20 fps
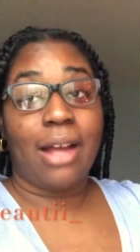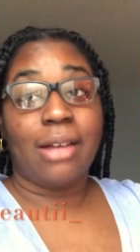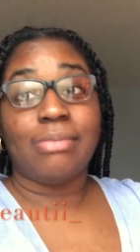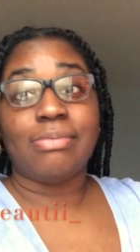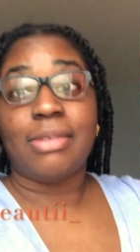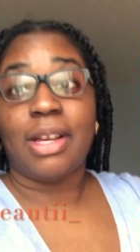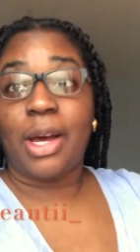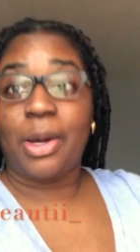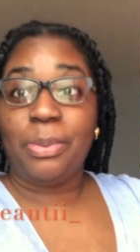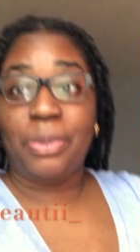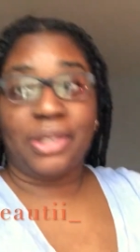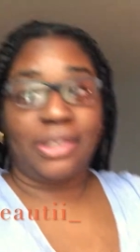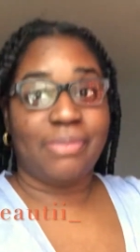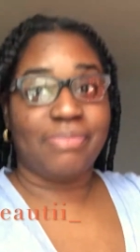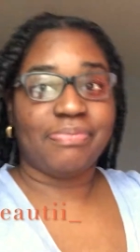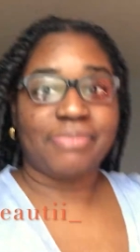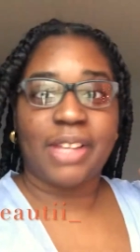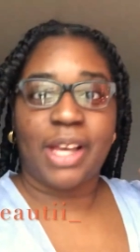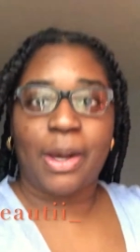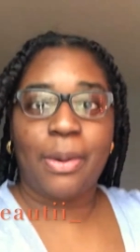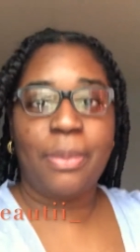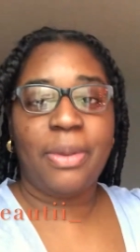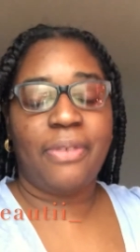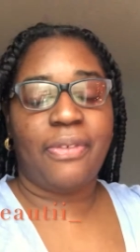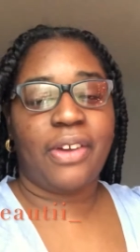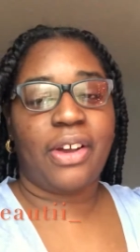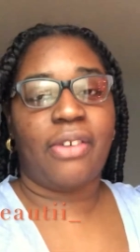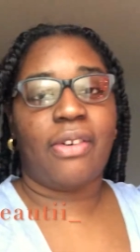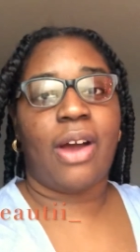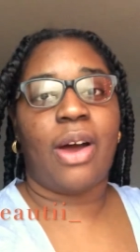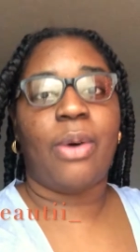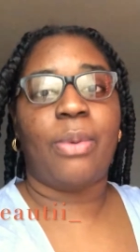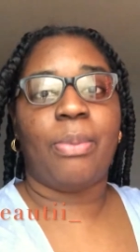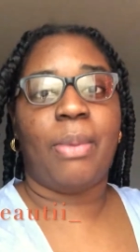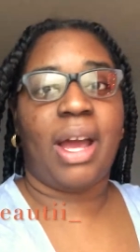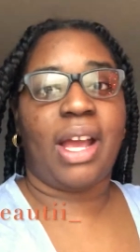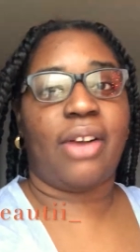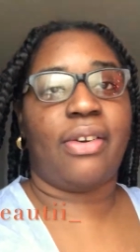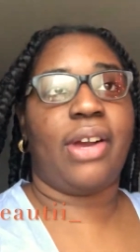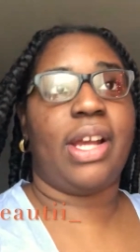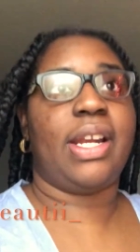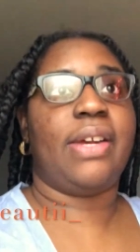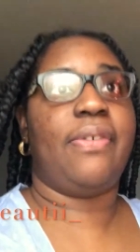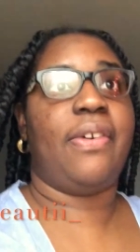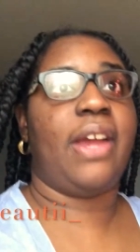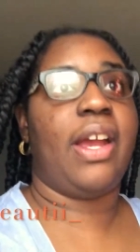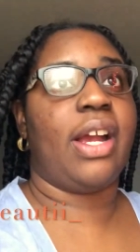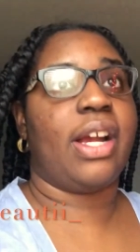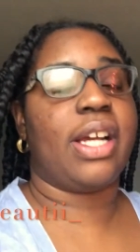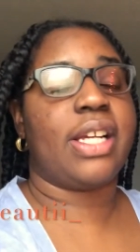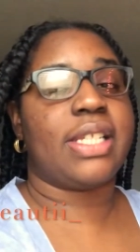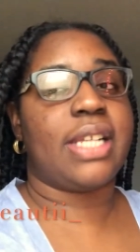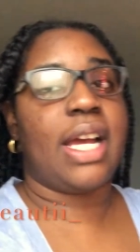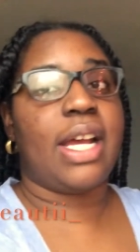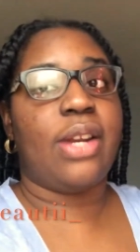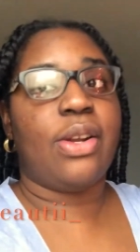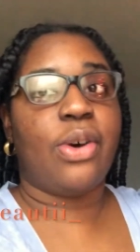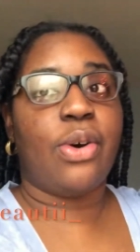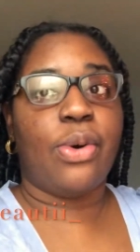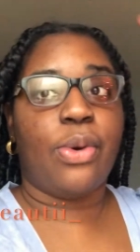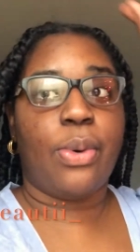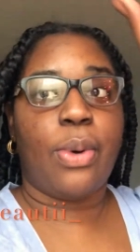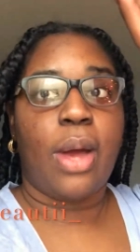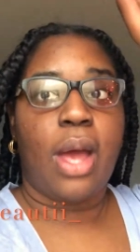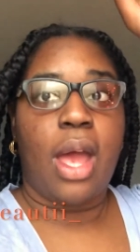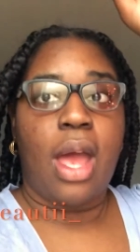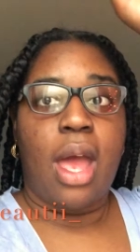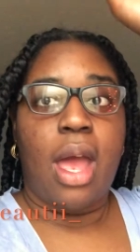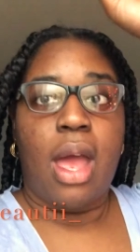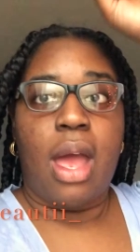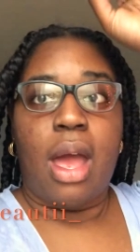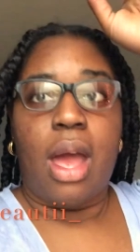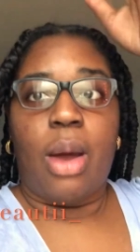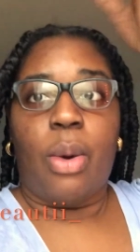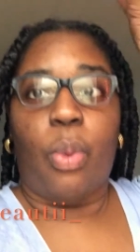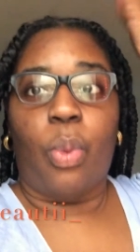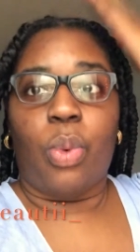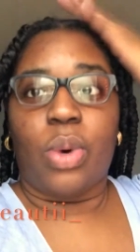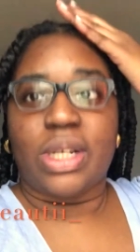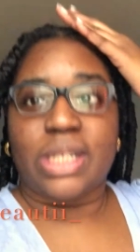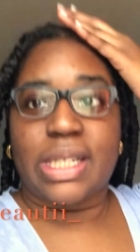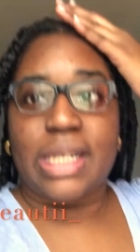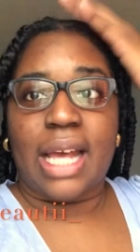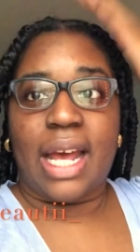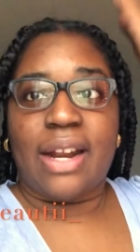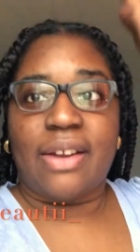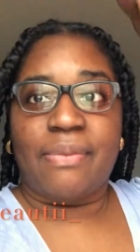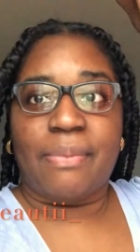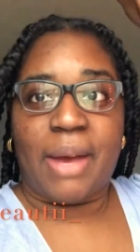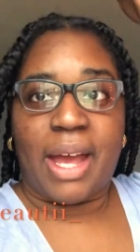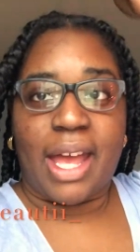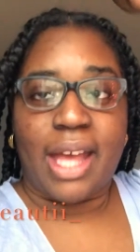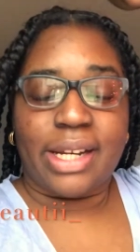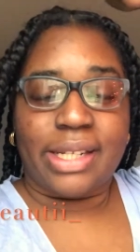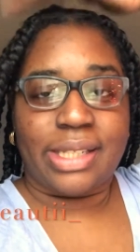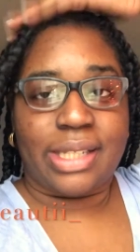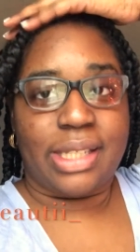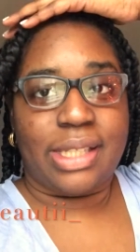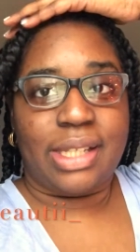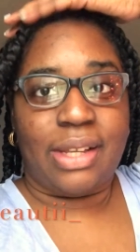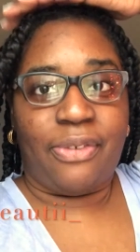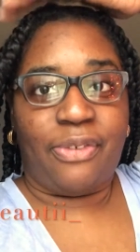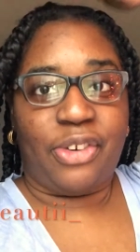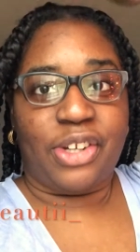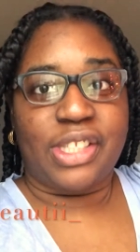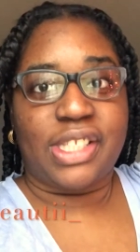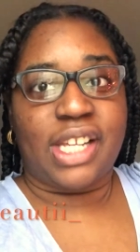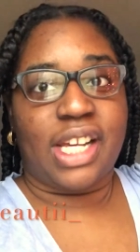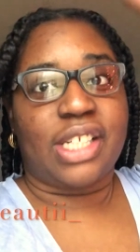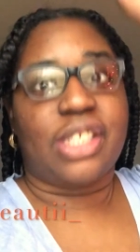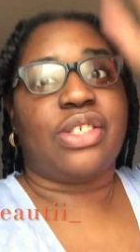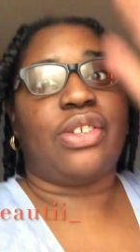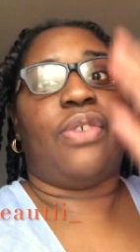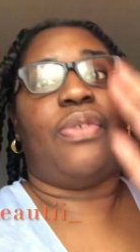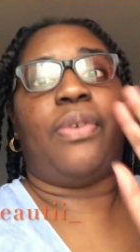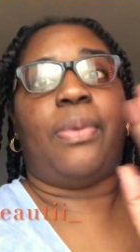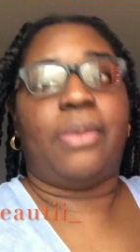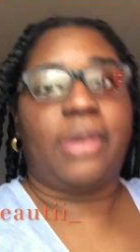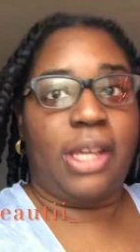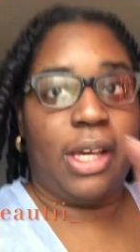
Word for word: help me. Help me figure out my grade of hair cuz I know one side of my head is a different texture from the